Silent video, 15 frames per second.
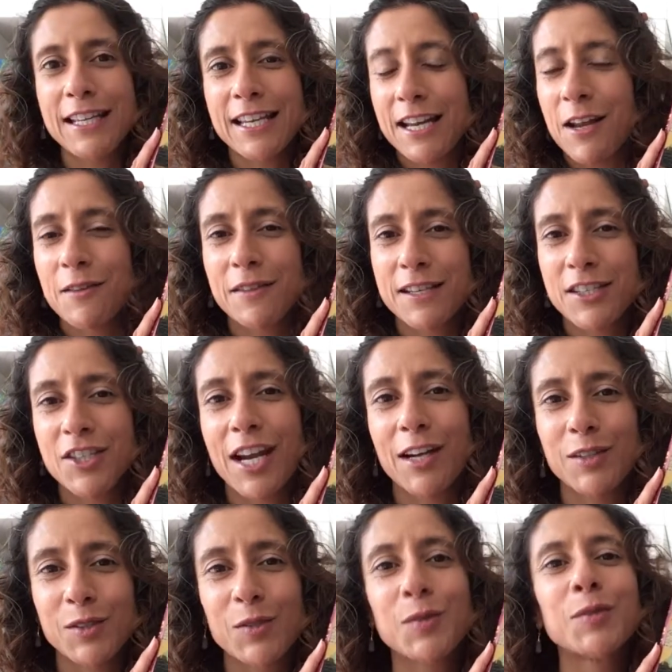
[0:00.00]
this
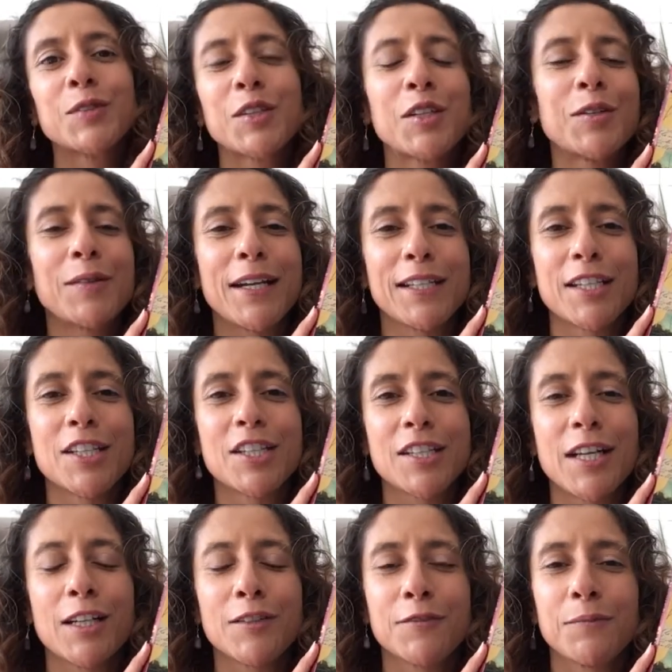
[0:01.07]
channel is called The Curated
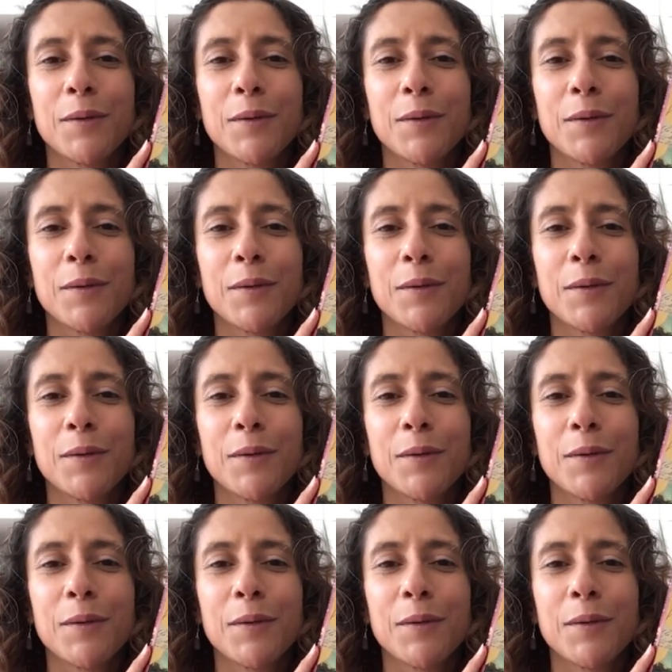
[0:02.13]
Shelf,